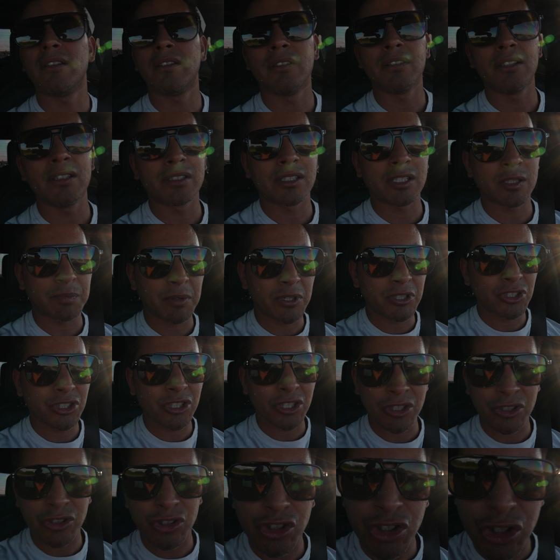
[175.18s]
the
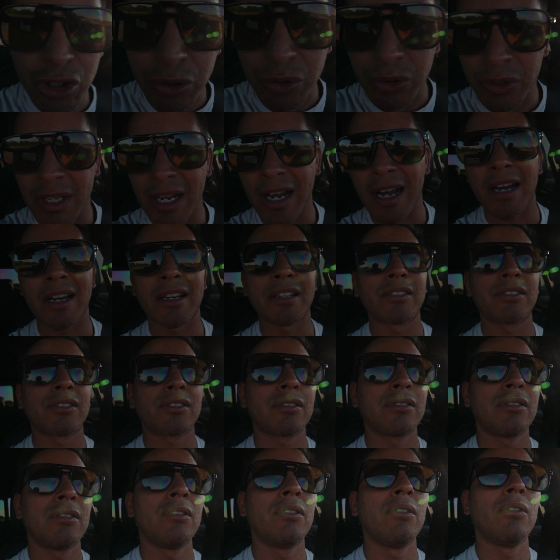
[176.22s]
suspension and show you guys
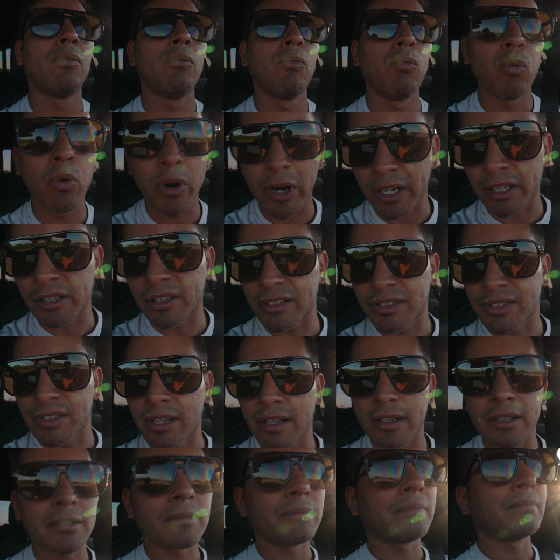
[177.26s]
what it looks like.